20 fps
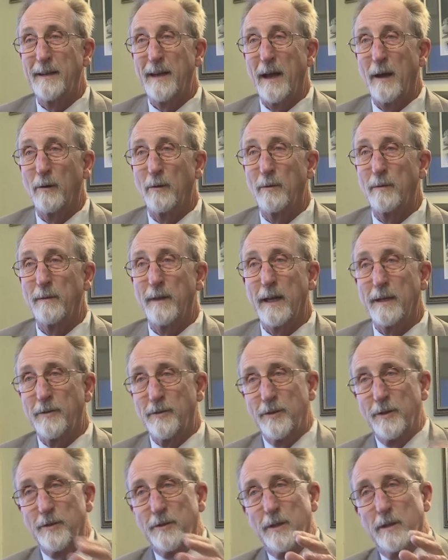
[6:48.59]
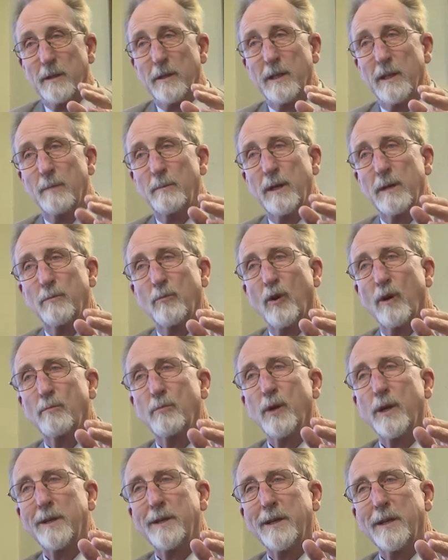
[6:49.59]
Now, that's just a little bit more
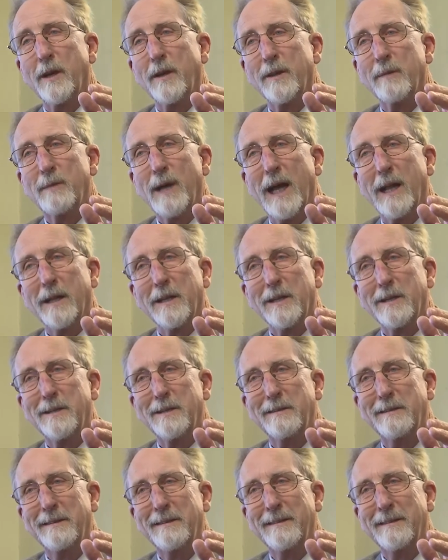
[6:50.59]
printing on the ballot.